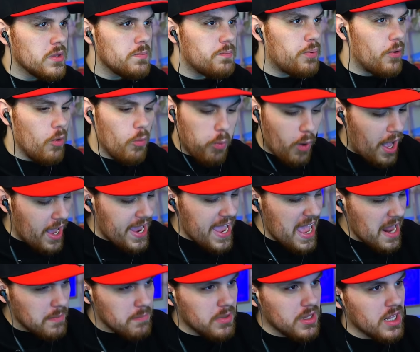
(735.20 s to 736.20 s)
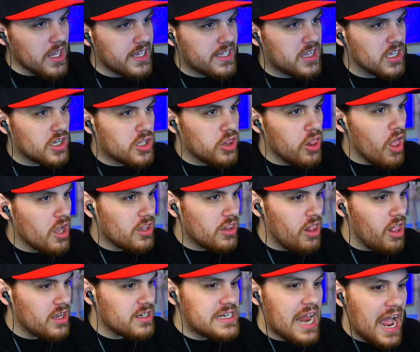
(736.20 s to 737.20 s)
Bro, why Enma like the Gluck
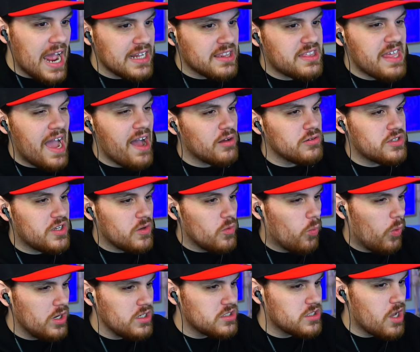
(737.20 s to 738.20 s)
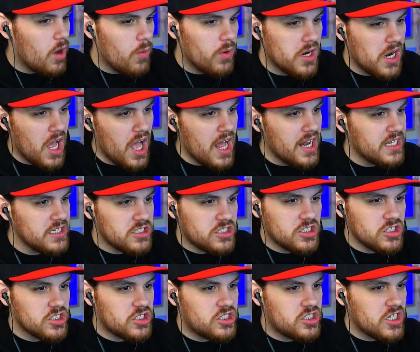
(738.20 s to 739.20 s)
Gluck 9000? What is going on? It's
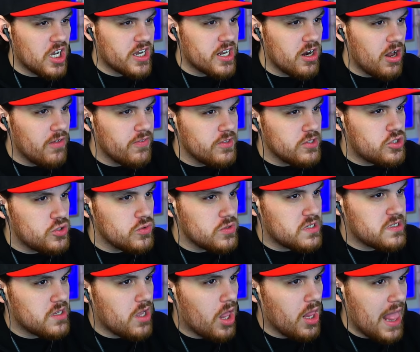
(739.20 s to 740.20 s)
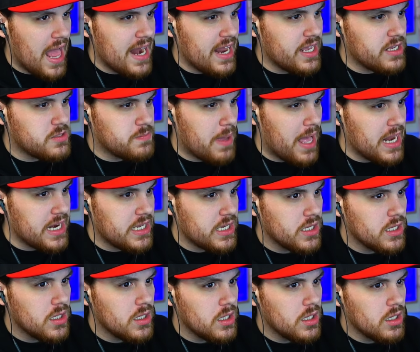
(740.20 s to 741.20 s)
just sucking all the juices all out of his body
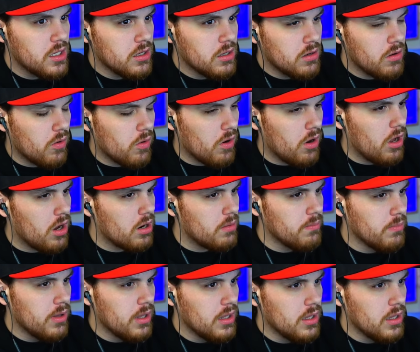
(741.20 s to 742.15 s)
or arm.